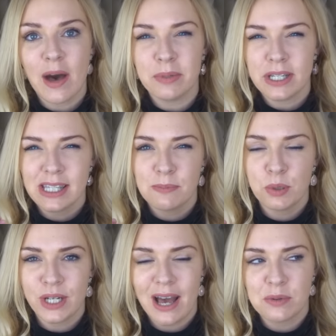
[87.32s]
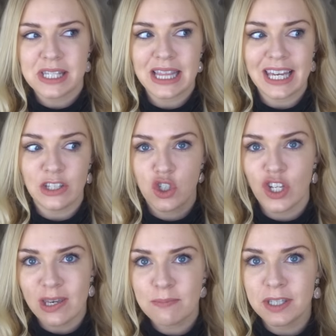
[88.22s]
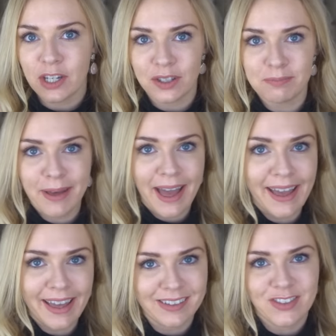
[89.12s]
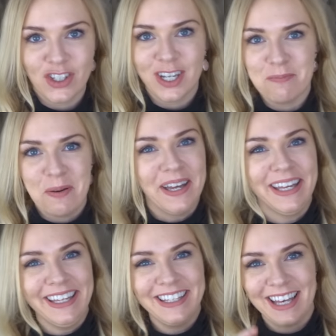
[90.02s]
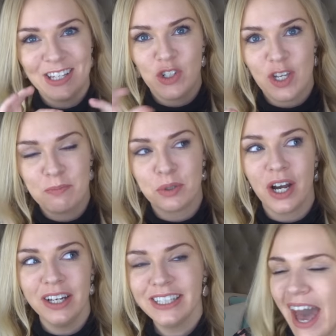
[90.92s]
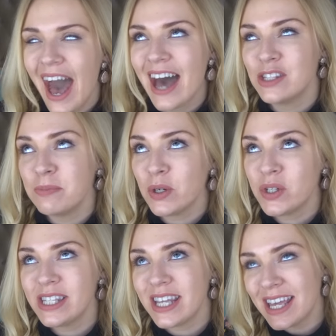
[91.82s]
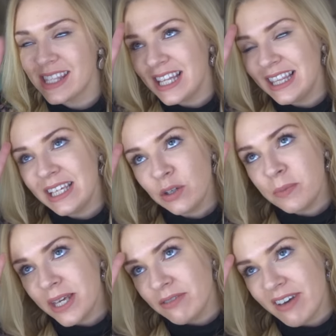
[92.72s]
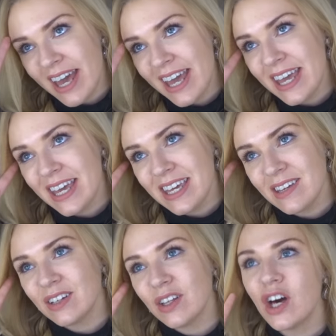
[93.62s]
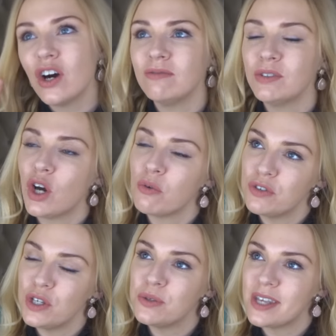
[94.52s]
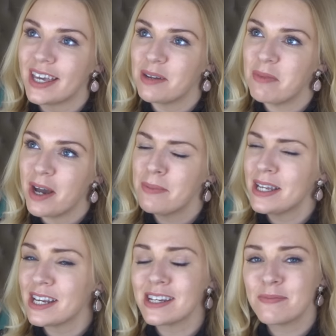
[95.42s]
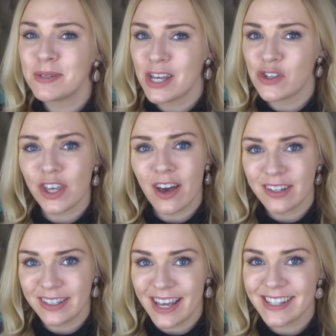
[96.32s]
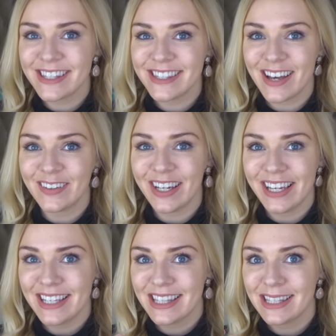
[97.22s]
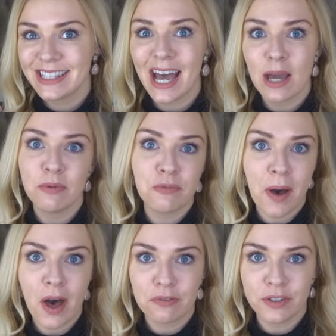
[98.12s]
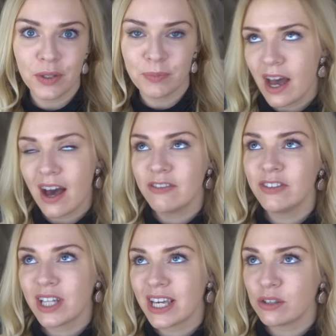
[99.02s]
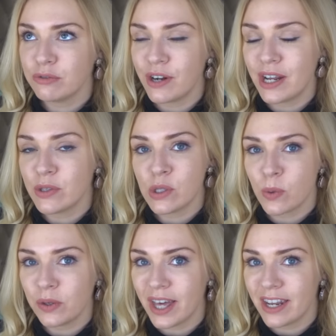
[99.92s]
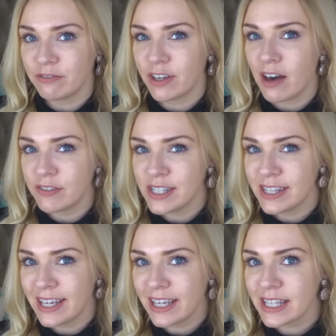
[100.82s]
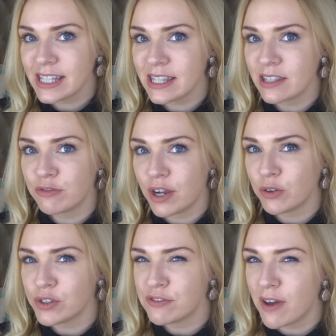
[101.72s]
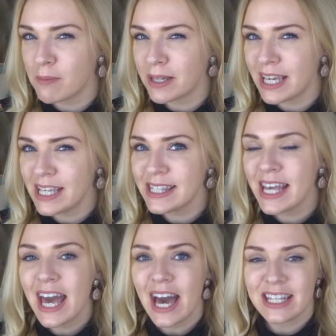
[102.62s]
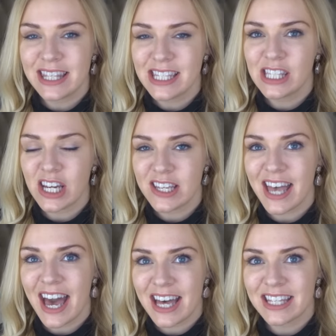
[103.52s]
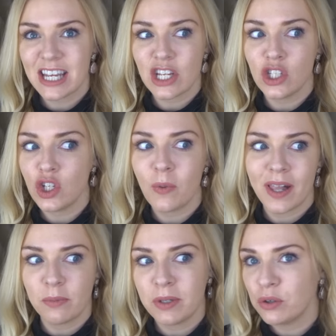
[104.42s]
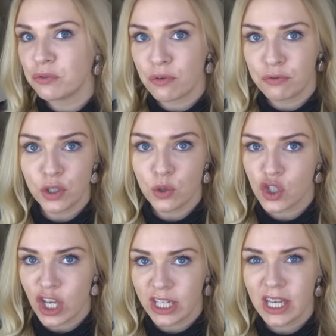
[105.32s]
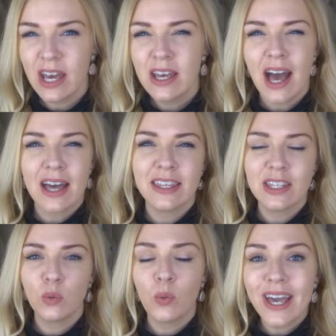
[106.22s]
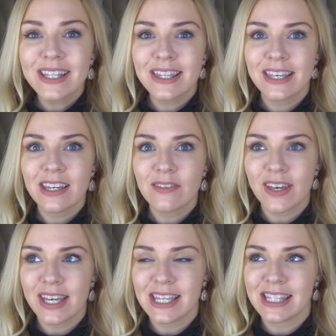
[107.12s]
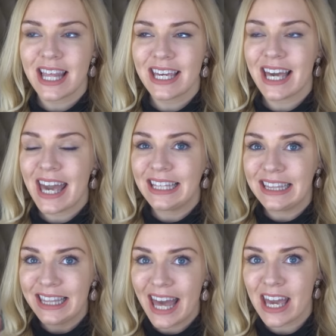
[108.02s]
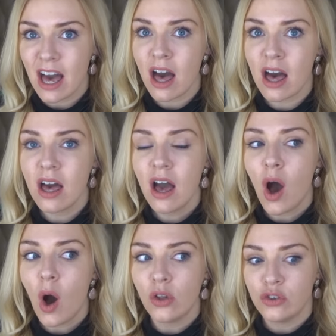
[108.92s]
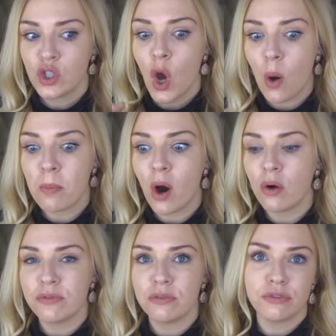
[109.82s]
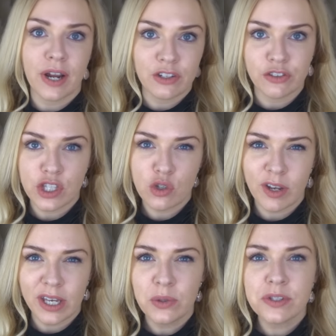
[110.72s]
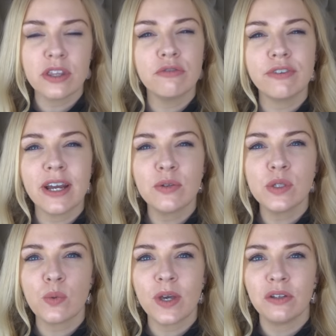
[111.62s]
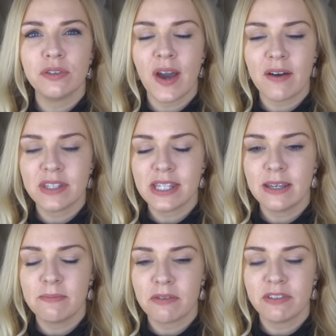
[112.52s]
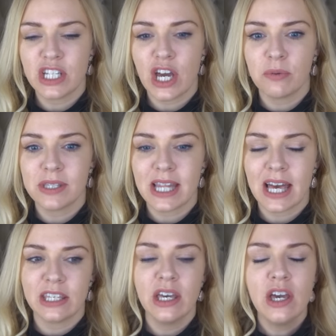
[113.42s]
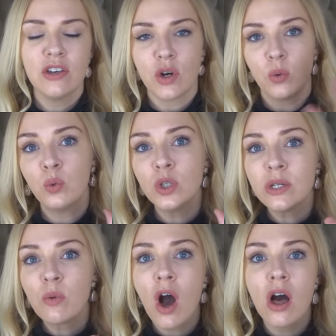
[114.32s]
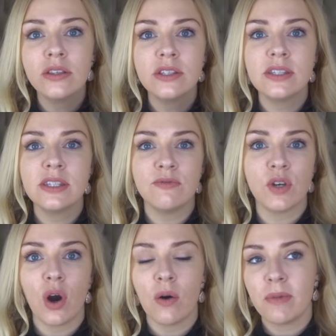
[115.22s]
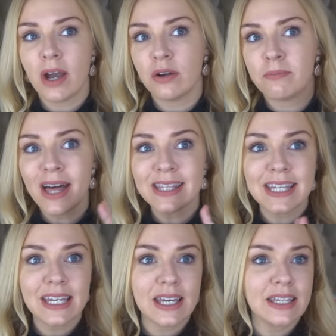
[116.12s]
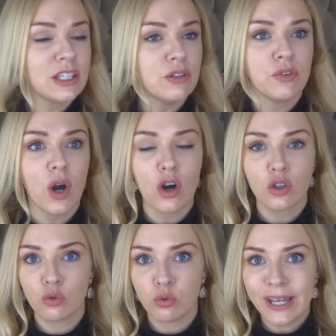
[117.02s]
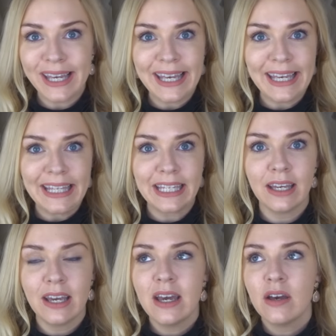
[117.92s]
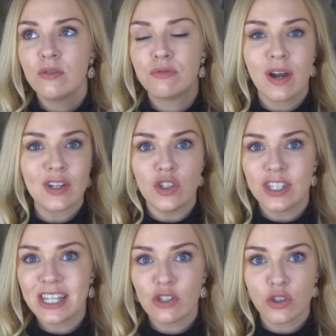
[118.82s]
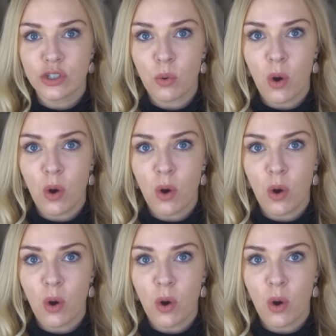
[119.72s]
but it's pronounced like sheep, you know, bah, sheep, like Chypre. And to be honest, it's a little bit of a confusing and, in my opinion, potentially unnecessary type of perfume. I feel like the fragrance wheel kind of covers things, the fragrance families, and this does add a new element of confusion. I think the way to think of it is like a layer on top of the fragrance wheel. So the fragrance wheel, if you haven't seen my video, is like got woody ones, you've got aromatic, you've got green, fresh and citrus